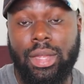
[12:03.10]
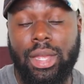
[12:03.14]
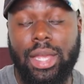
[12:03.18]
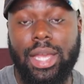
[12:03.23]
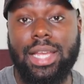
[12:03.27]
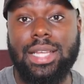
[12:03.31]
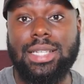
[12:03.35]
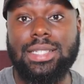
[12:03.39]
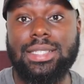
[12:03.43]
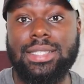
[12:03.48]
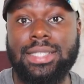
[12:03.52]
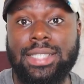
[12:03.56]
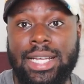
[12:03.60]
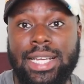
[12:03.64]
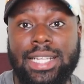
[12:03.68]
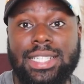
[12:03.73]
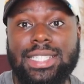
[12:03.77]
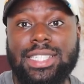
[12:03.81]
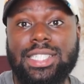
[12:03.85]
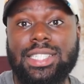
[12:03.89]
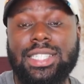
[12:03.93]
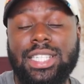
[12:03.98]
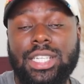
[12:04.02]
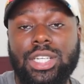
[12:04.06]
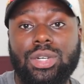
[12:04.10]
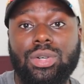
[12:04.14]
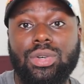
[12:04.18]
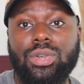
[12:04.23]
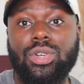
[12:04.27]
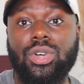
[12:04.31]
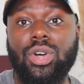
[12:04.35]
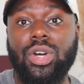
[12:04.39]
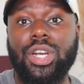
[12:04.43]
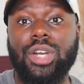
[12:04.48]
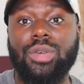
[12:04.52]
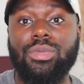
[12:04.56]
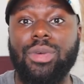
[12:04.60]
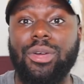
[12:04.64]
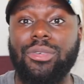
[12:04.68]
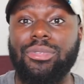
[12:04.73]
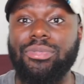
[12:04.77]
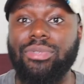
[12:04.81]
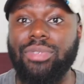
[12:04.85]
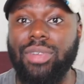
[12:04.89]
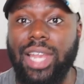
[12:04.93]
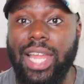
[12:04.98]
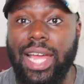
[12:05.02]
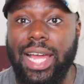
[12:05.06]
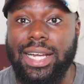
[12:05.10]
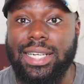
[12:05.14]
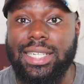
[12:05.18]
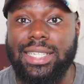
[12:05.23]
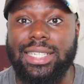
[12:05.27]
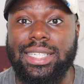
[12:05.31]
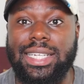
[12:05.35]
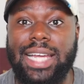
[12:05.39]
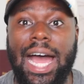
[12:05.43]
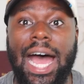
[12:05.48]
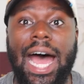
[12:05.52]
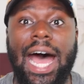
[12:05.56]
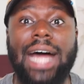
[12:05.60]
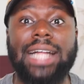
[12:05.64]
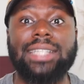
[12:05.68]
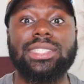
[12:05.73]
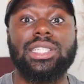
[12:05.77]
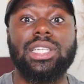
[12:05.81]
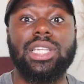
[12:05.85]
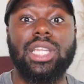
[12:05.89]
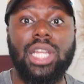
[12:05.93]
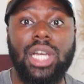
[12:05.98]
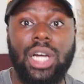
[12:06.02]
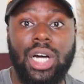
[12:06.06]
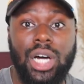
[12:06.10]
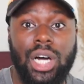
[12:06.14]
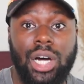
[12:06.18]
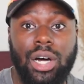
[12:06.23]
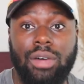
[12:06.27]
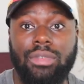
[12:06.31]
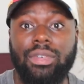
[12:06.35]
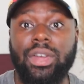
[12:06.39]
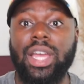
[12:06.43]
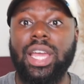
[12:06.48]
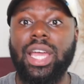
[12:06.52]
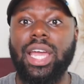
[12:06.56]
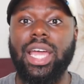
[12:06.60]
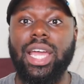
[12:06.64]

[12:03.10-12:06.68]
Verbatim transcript: is this still going to reflect God's love